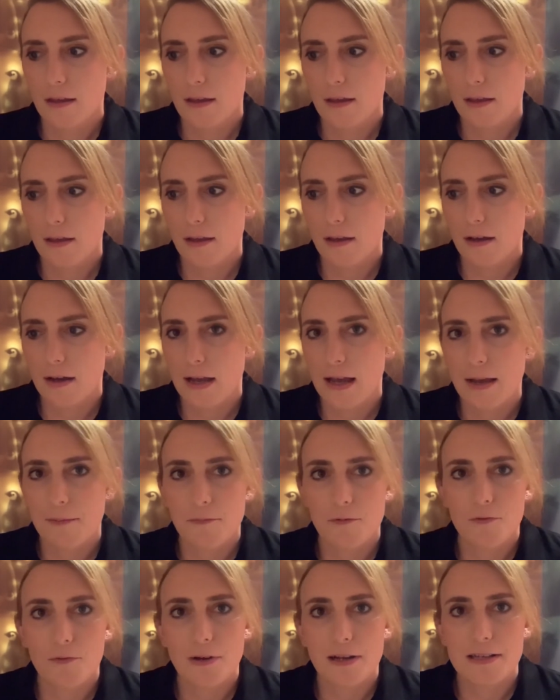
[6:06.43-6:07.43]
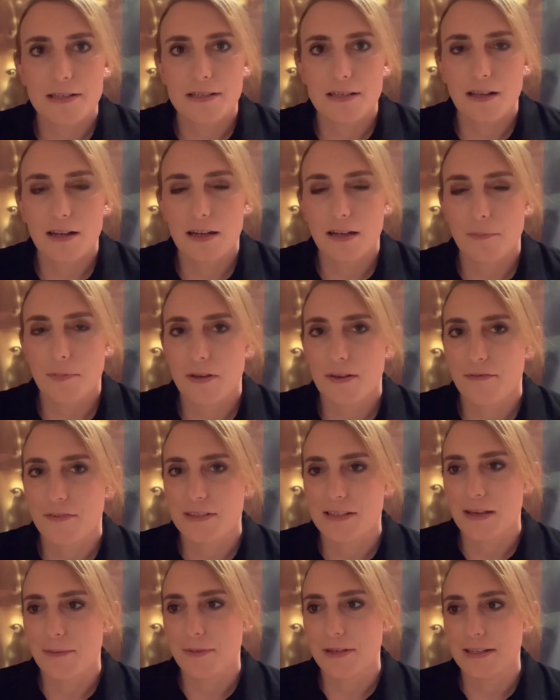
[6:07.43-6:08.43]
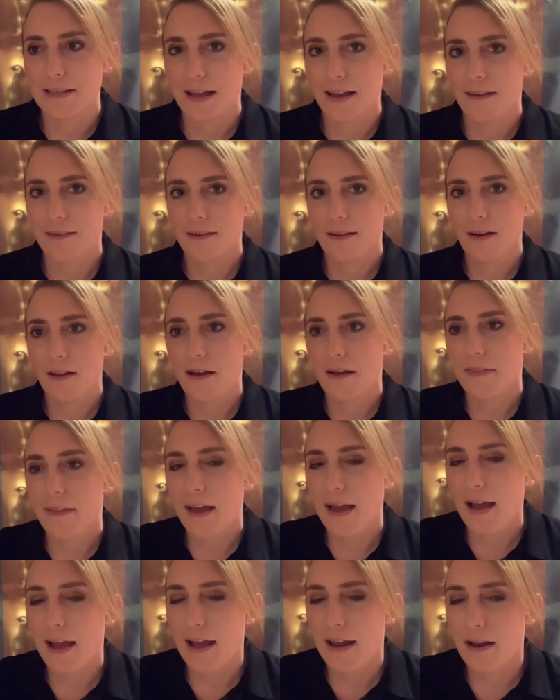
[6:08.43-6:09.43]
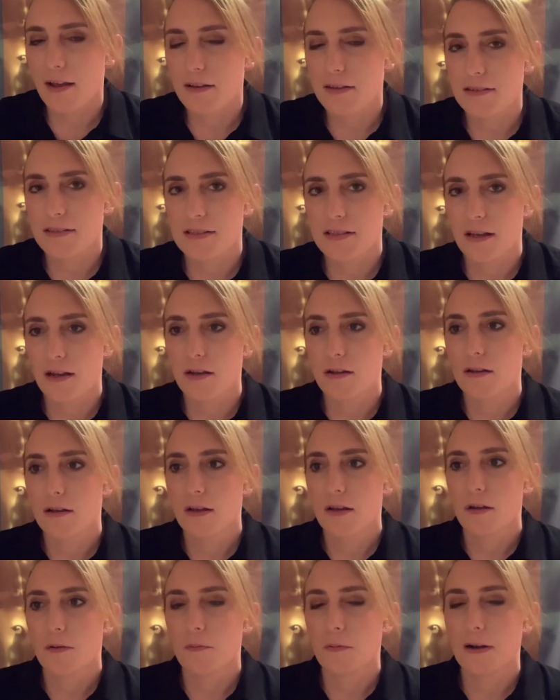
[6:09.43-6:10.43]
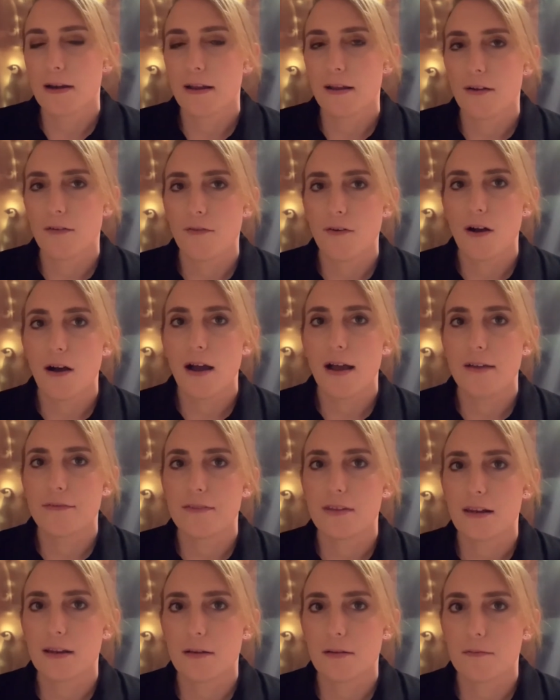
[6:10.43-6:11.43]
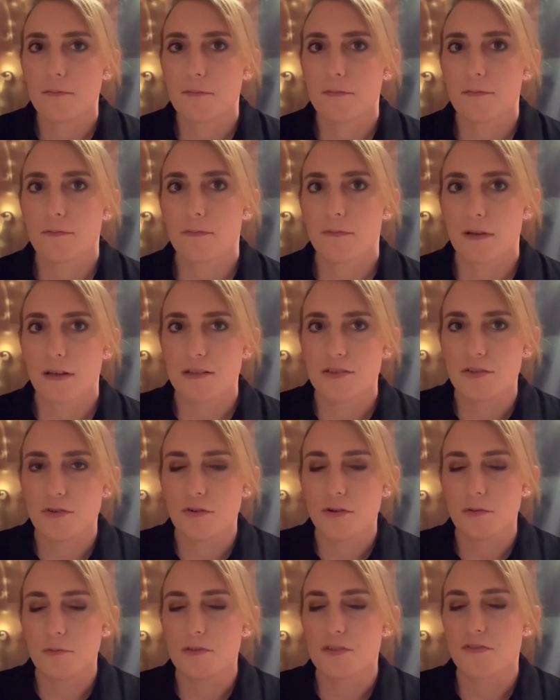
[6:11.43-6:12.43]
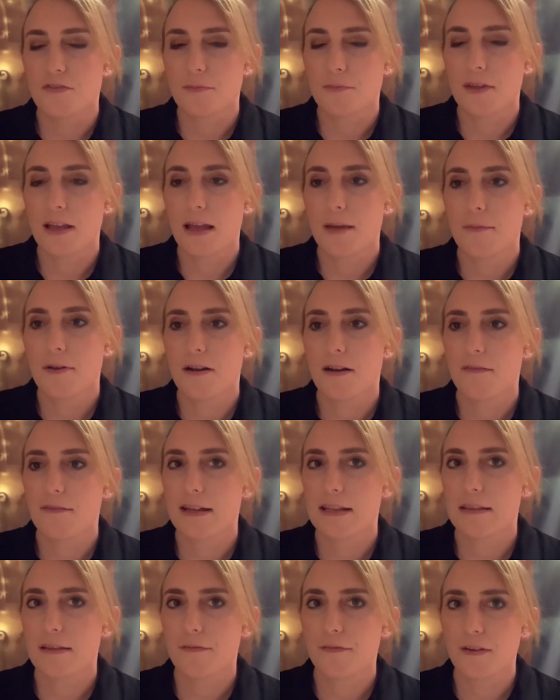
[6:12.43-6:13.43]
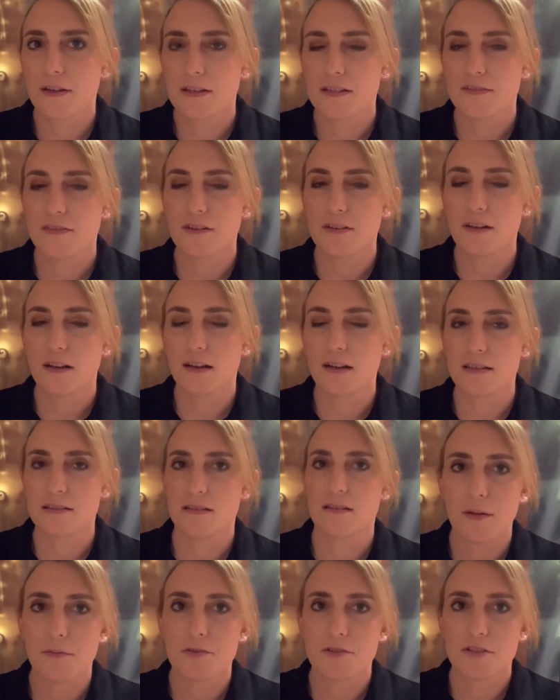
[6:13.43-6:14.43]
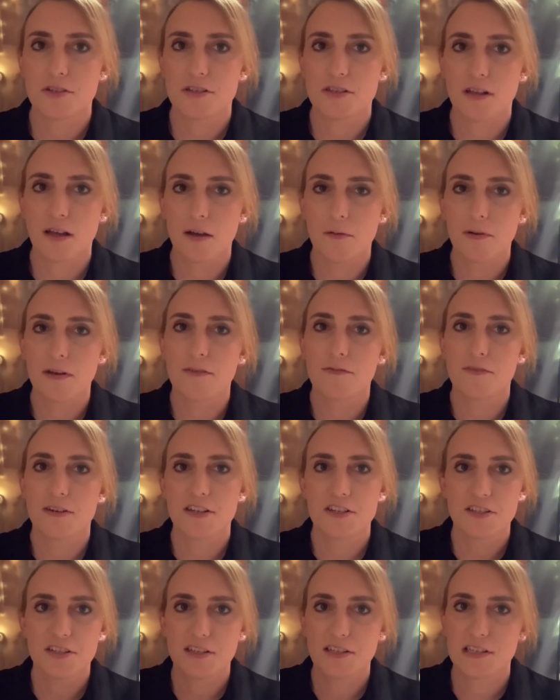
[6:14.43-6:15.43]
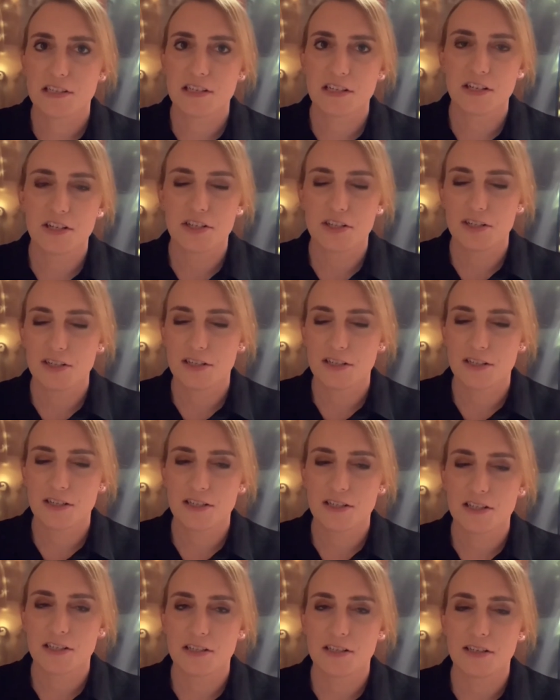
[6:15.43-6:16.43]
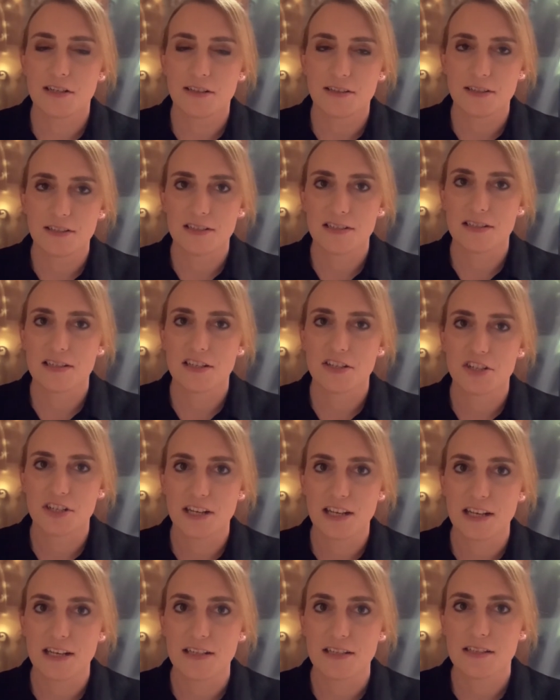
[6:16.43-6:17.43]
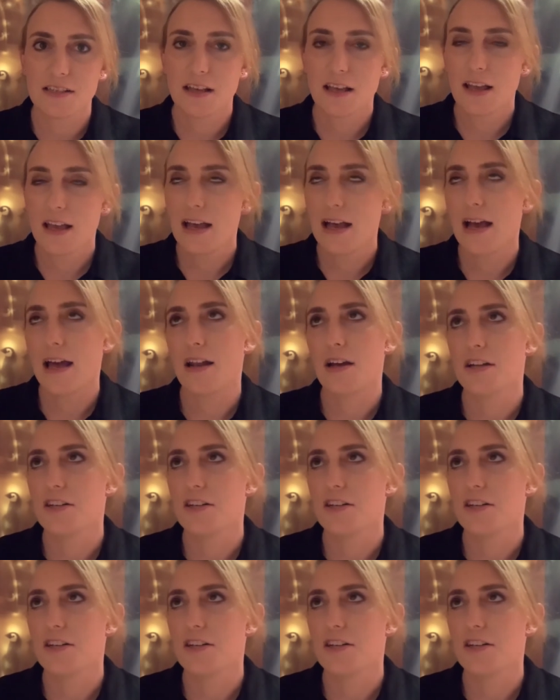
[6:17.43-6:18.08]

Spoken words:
am always like a bit of a Debbie Downer like that, and so when it arrived and I saw it was from them and I read the first few lines, it was just like, we've reached a decision, and the decision is, and I